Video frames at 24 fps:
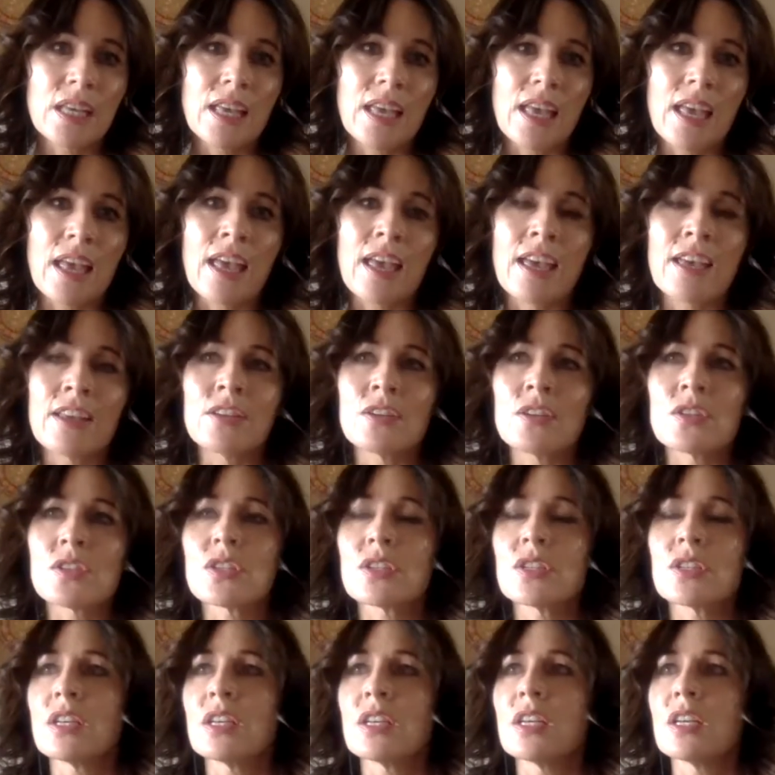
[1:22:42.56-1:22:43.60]
And
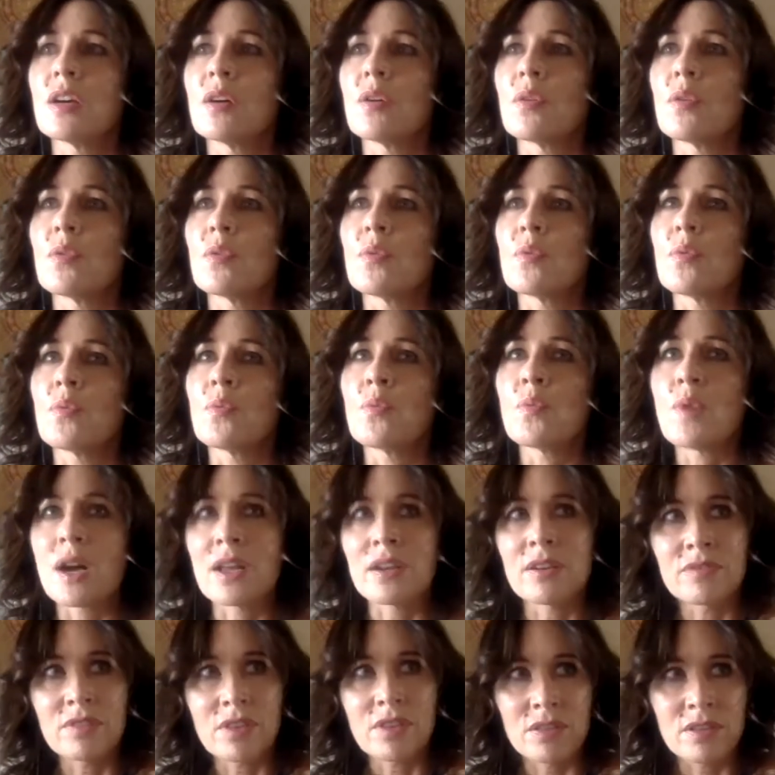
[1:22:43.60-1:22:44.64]

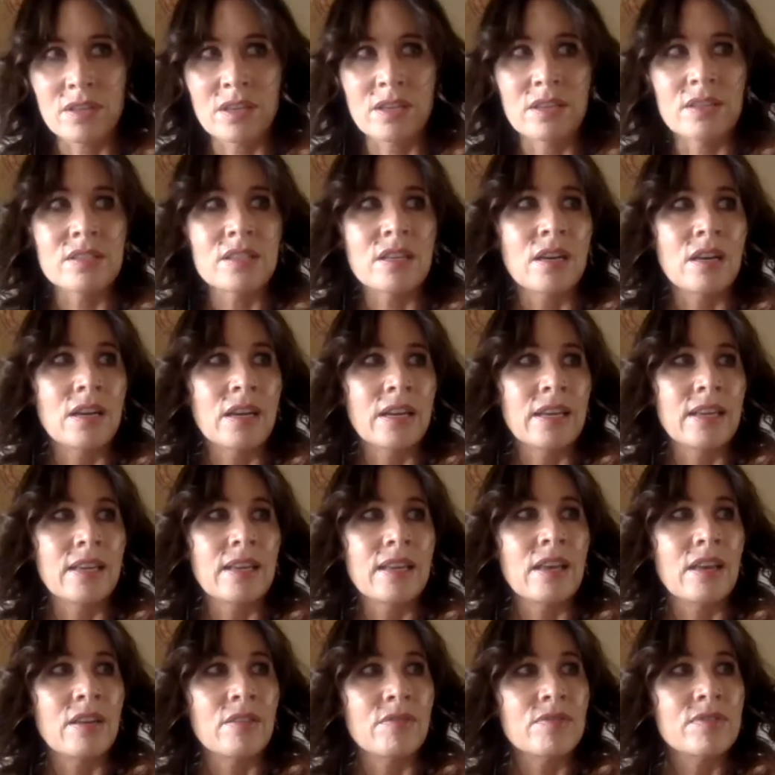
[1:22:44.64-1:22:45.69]
one of the things I
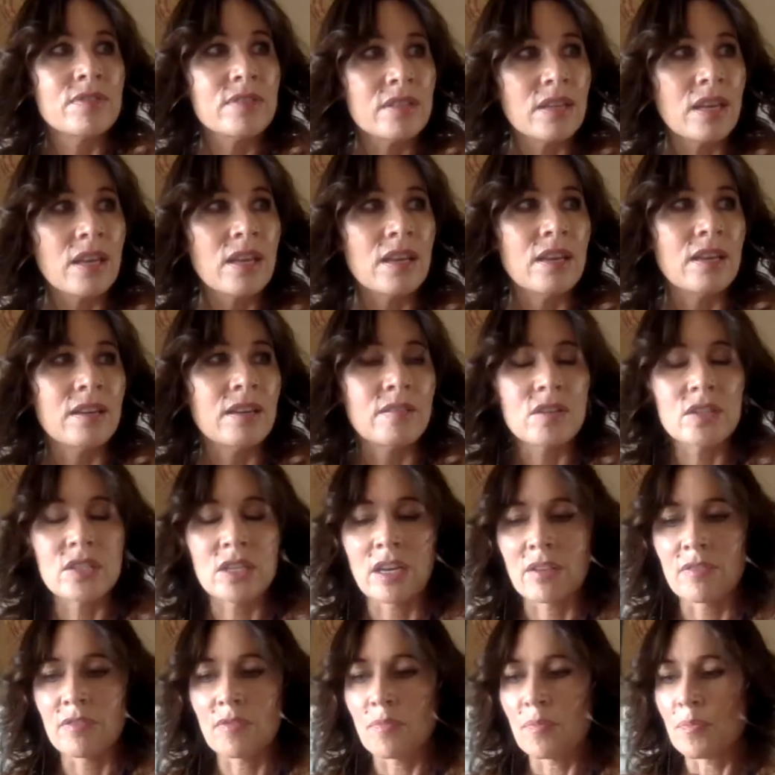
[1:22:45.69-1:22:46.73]
have seen, because
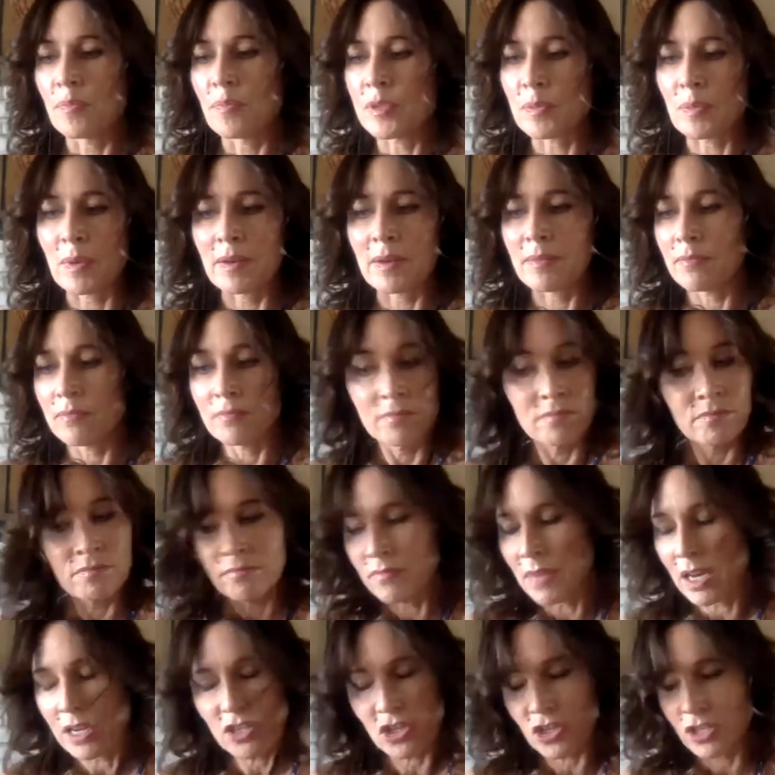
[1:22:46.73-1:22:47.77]
I've spent
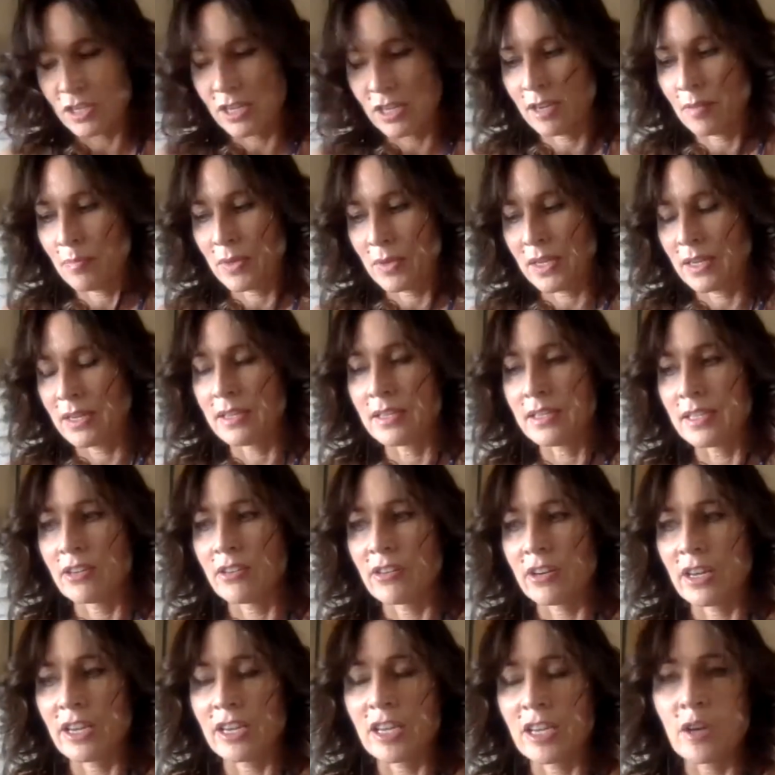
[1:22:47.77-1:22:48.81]
much time in India
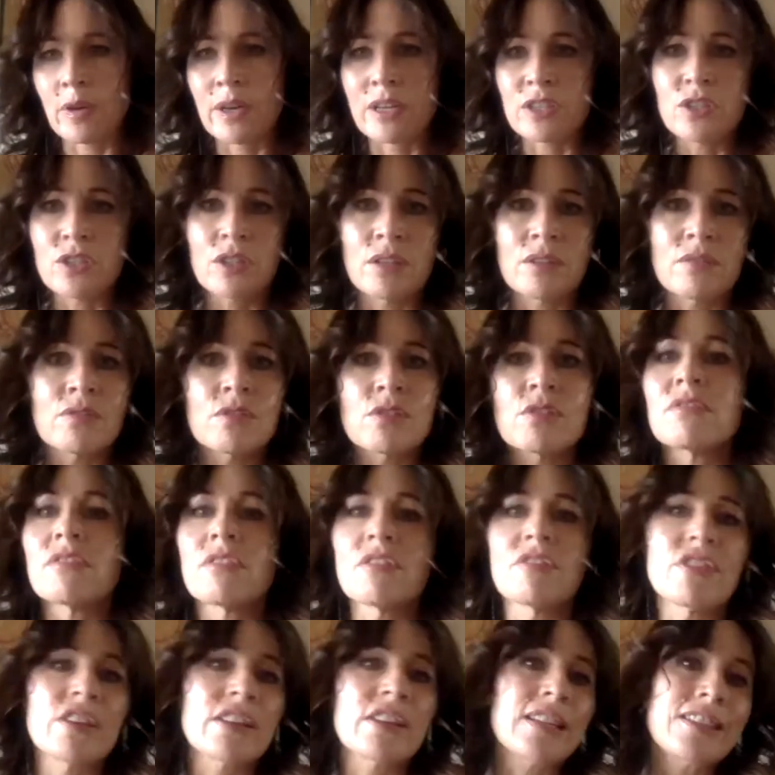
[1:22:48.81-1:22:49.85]
and I go out to the rural
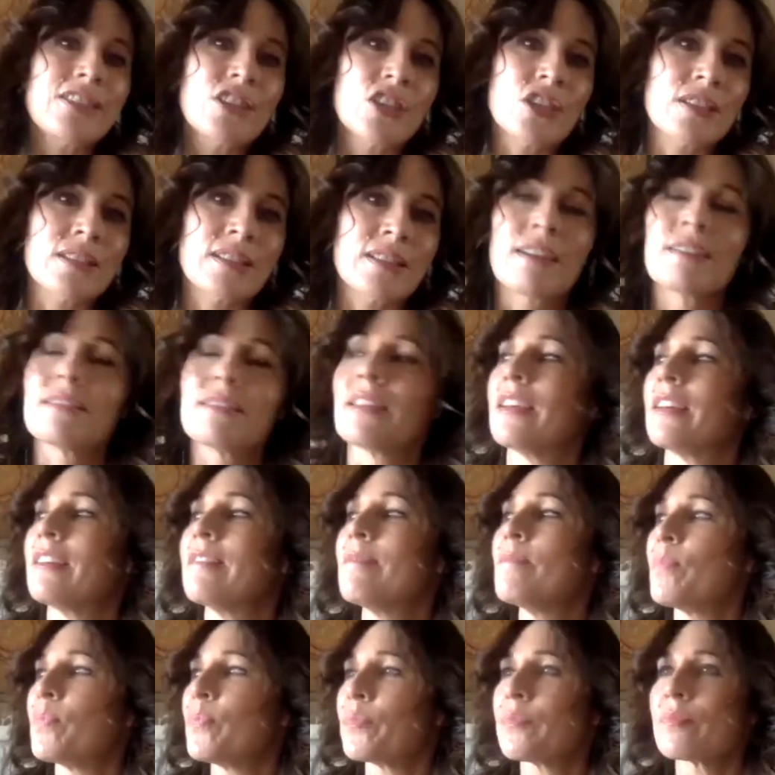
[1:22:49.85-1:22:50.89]
villages out there,
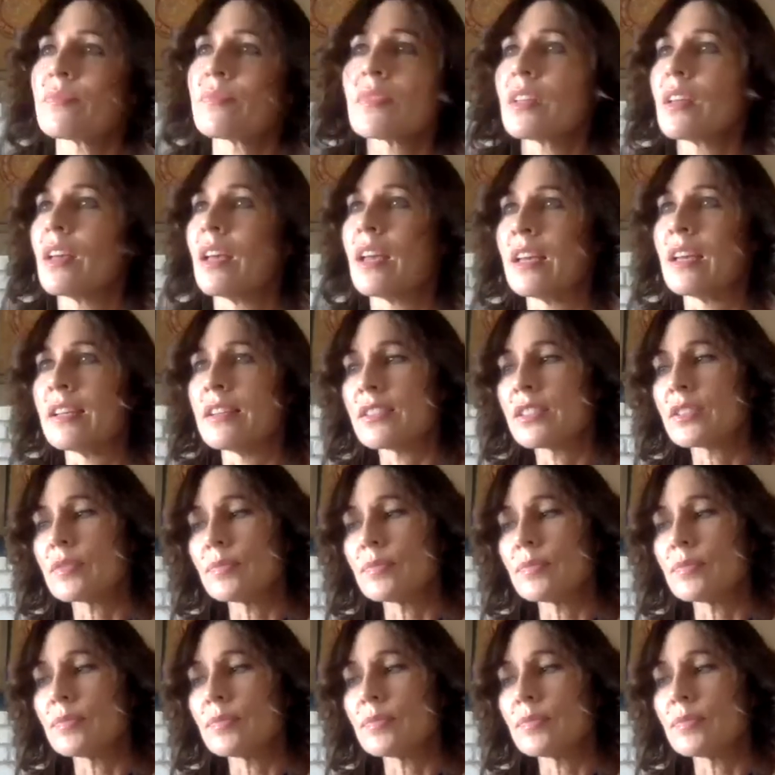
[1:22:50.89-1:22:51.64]
and